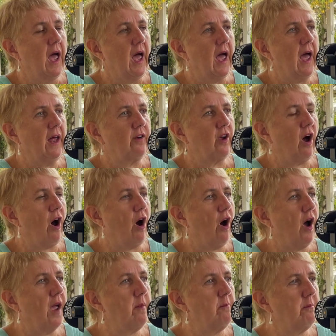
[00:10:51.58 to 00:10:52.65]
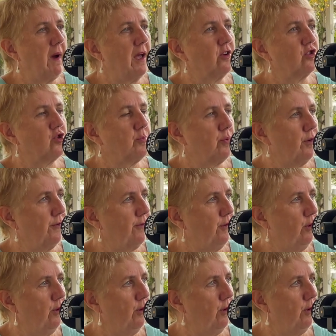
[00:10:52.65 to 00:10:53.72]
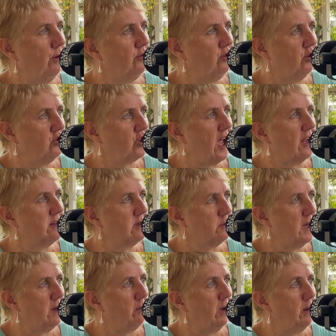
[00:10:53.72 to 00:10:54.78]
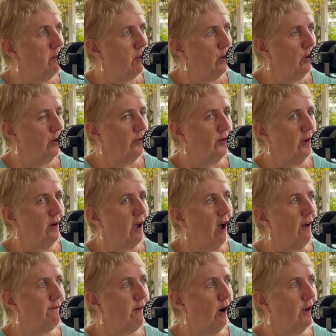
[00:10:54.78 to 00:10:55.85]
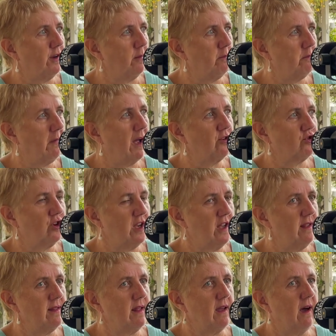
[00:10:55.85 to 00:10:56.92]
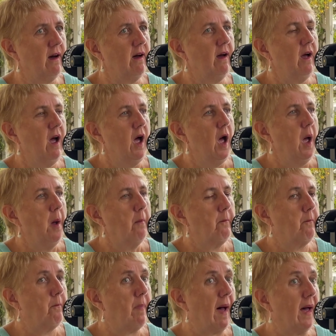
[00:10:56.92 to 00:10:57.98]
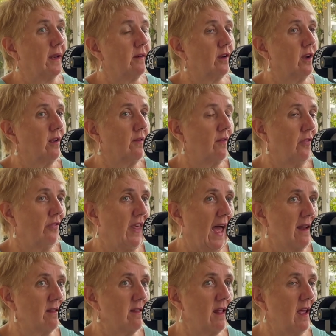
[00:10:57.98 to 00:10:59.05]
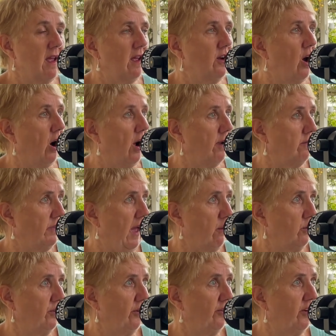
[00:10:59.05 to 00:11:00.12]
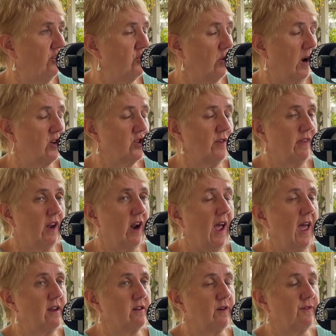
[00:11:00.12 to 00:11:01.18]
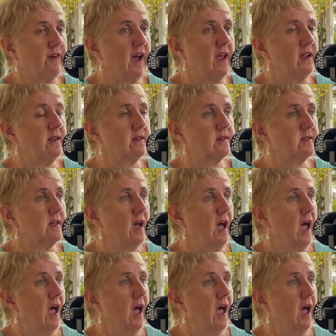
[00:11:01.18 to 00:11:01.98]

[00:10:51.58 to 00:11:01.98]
And I much prefer to chat to people in person. I find it much easier. But that said, I, that was the situation that I had to face.